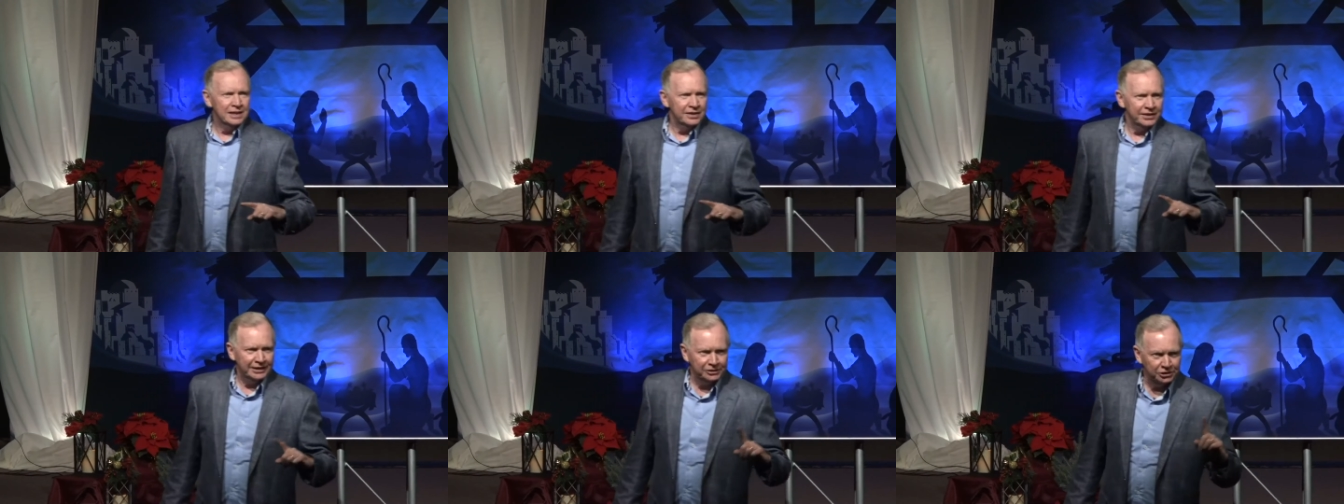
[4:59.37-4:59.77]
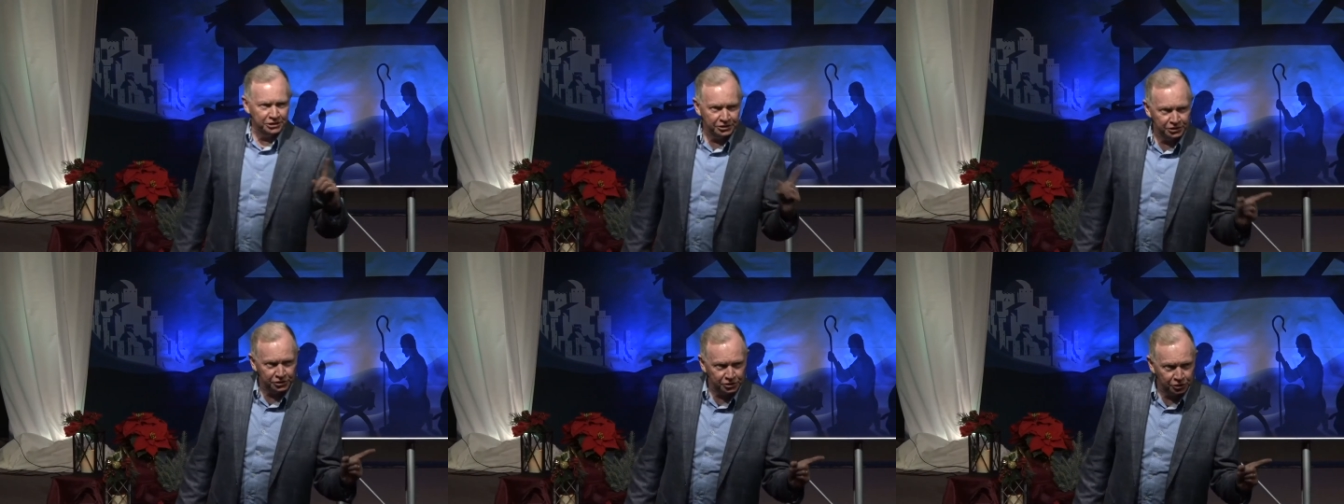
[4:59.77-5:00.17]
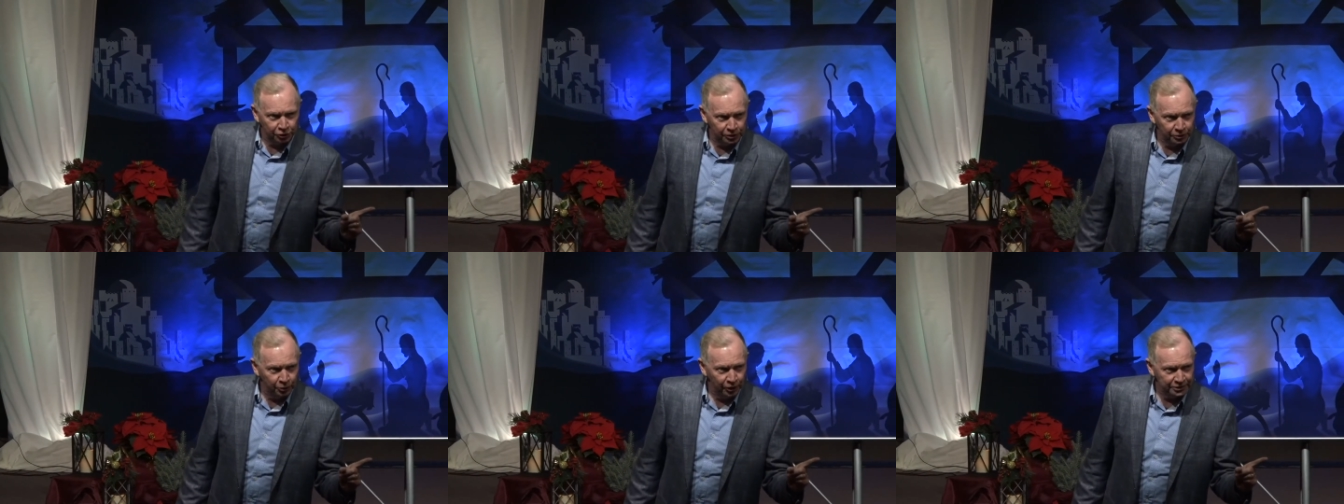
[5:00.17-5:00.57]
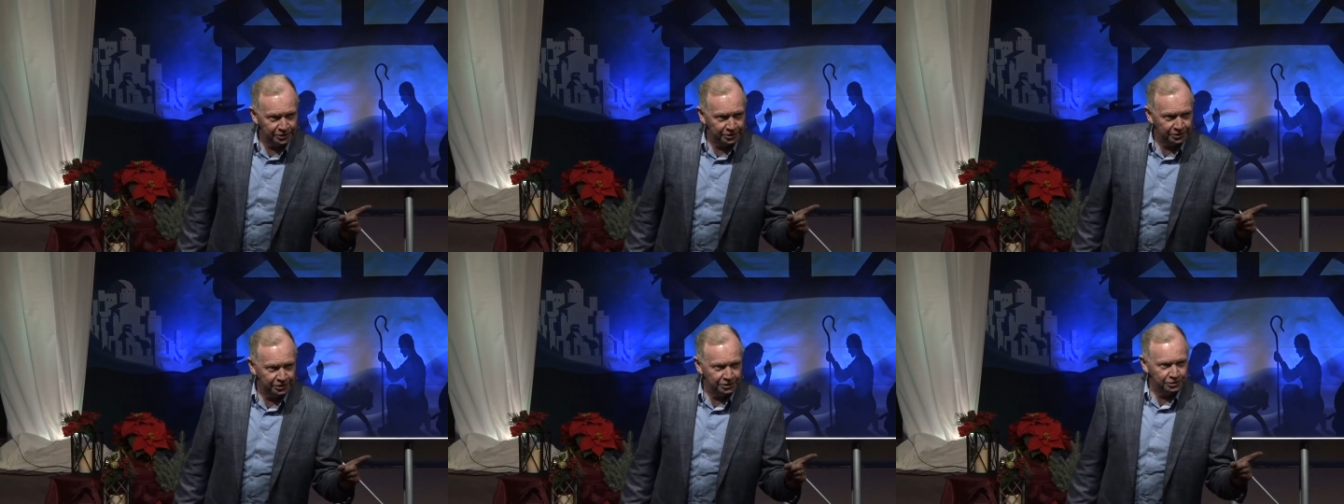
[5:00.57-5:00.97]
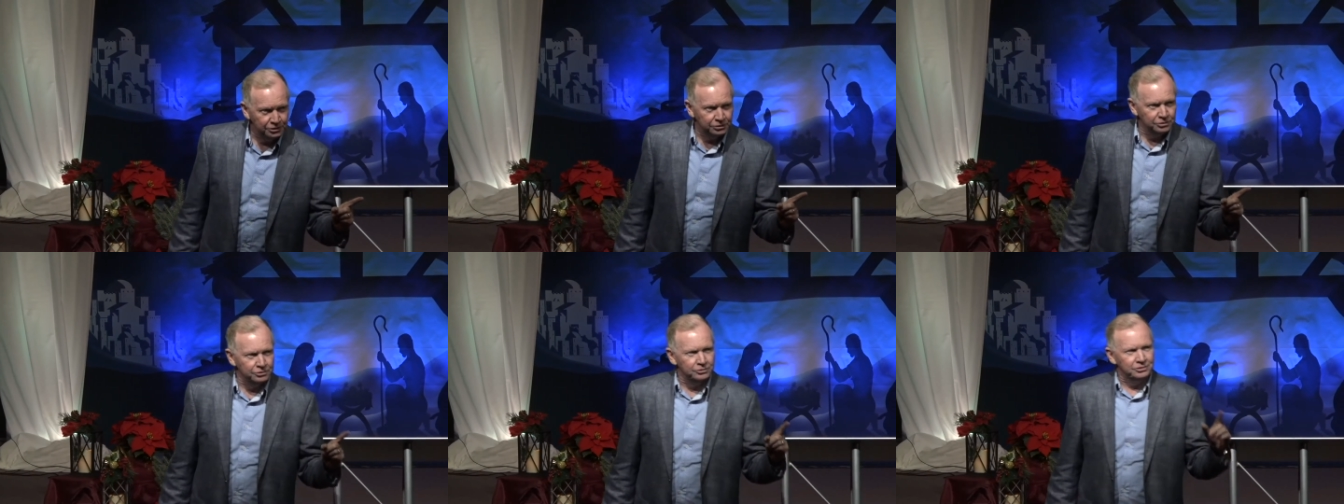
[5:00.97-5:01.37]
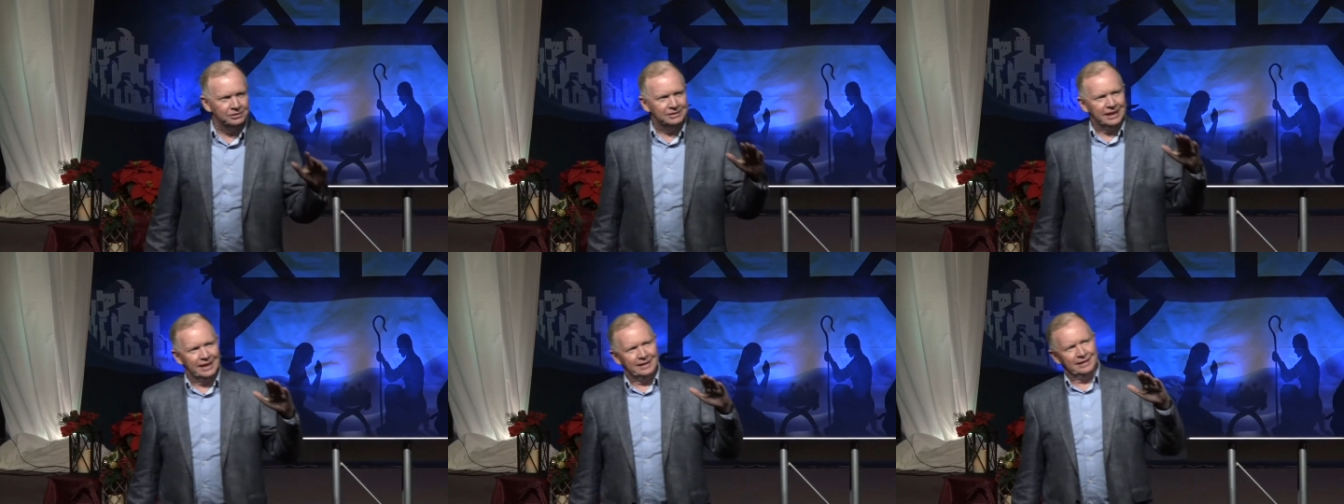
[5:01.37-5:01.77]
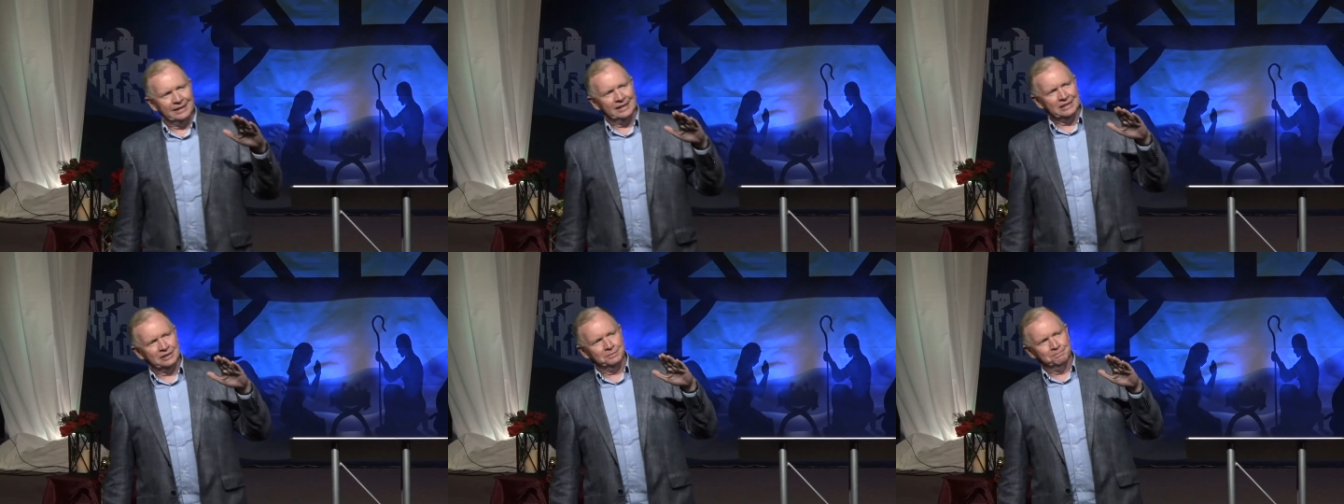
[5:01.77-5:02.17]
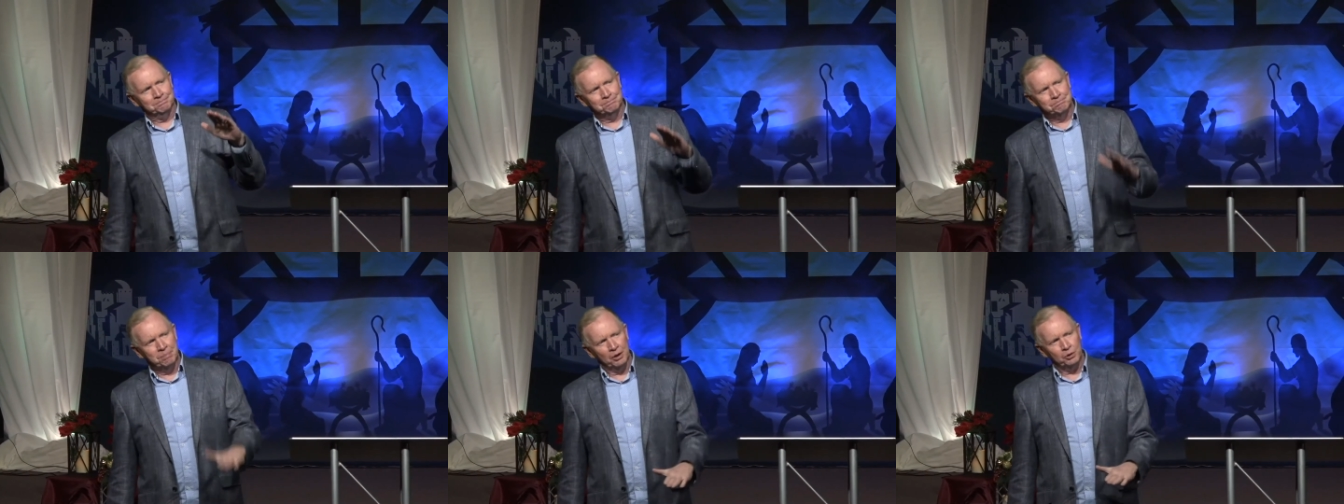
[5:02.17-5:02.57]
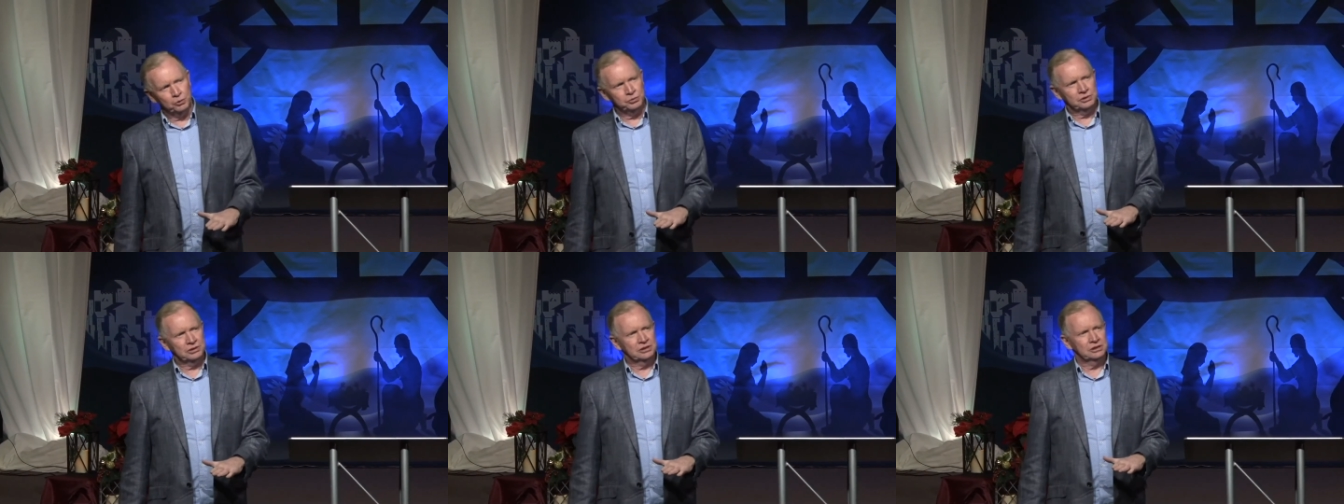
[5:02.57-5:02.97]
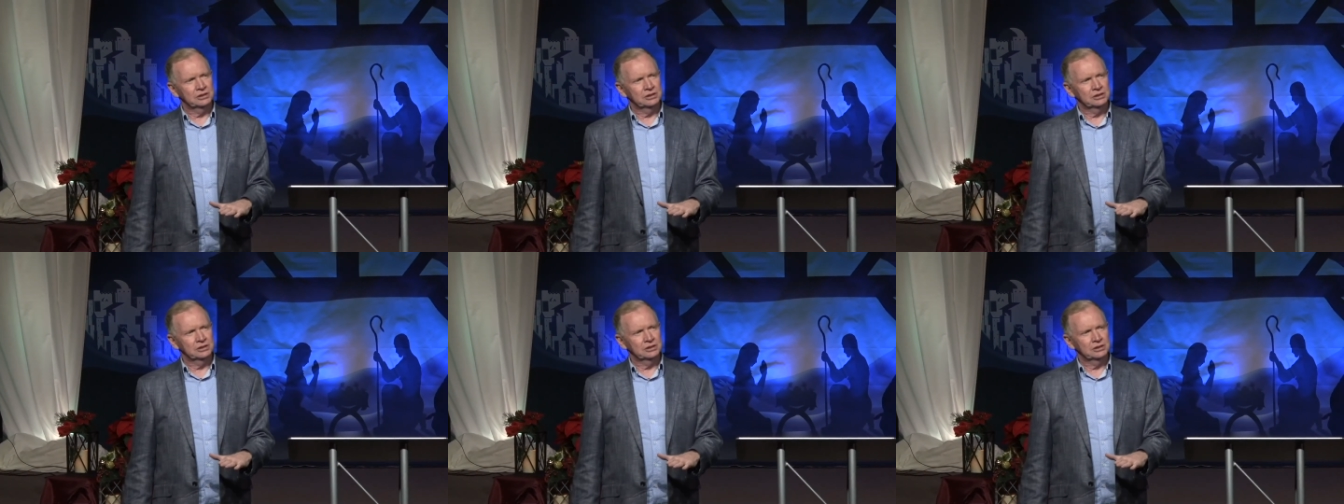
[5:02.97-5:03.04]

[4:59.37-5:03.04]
that Jesus told him what to do that his boat